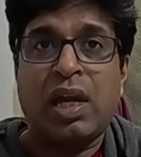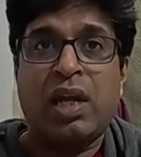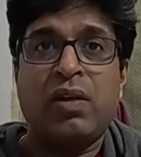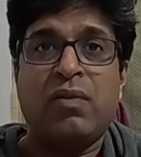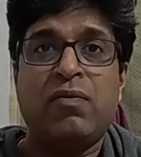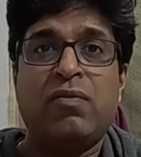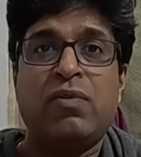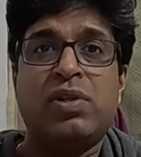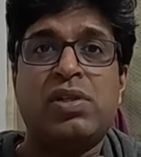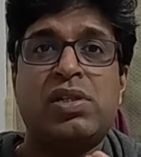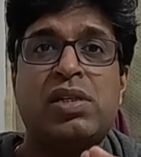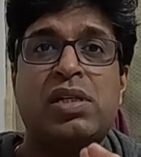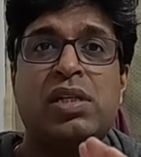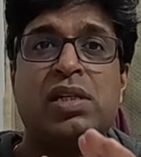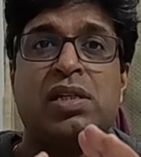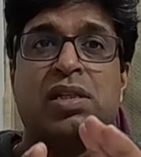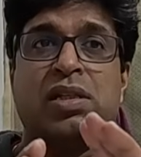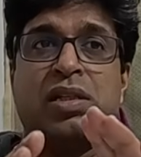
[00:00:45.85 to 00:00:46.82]
and
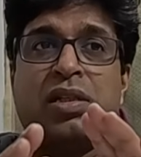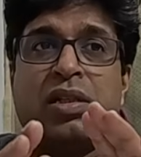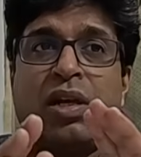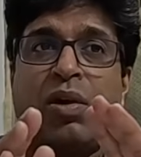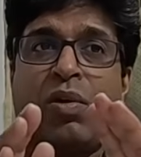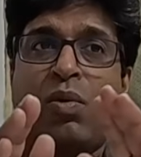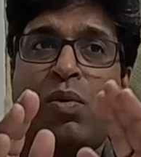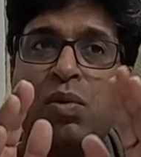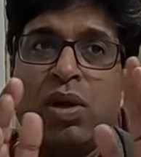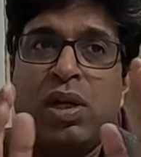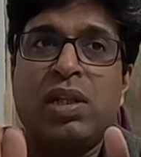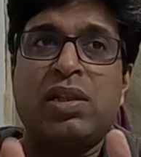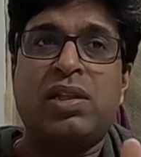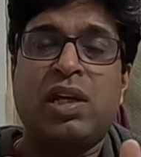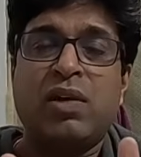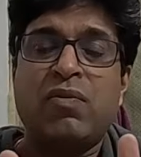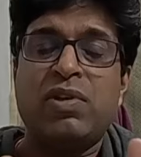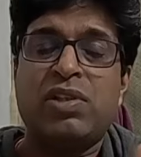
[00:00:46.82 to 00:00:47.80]
which is the
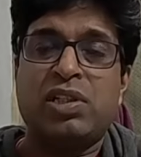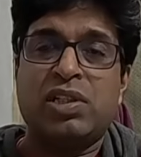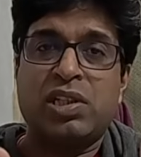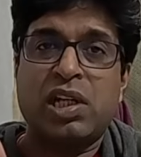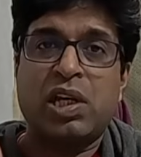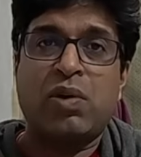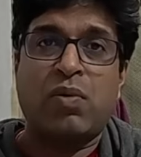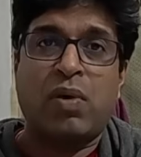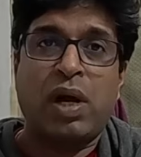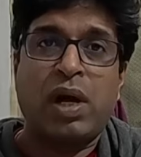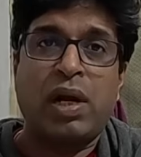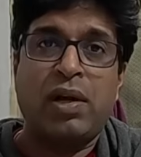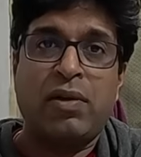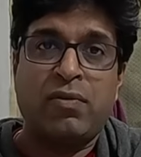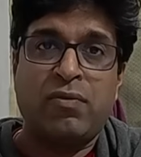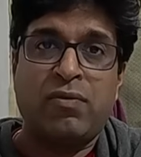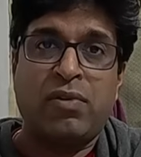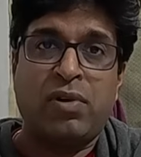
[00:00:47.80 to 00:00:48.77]
only thing which is
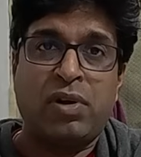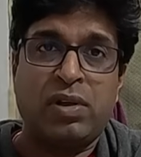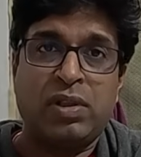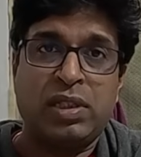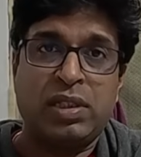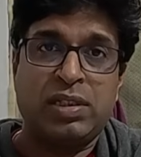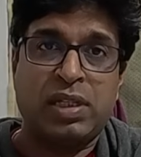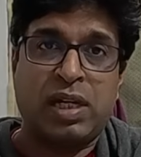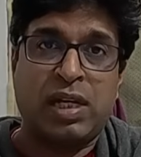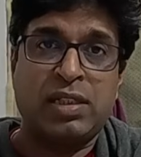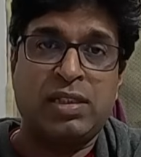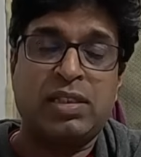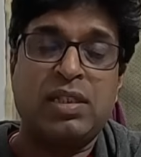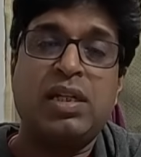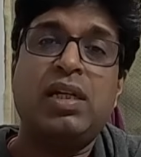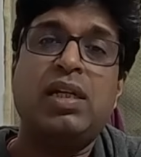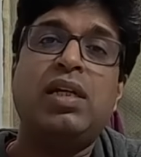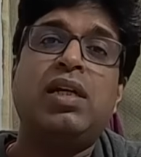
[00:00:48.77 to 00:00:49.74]
required for this
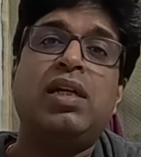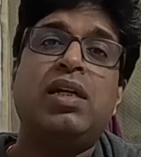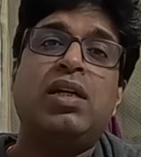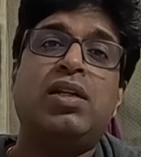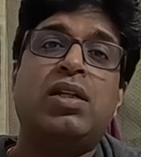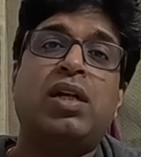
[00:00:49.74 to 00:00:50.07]
answer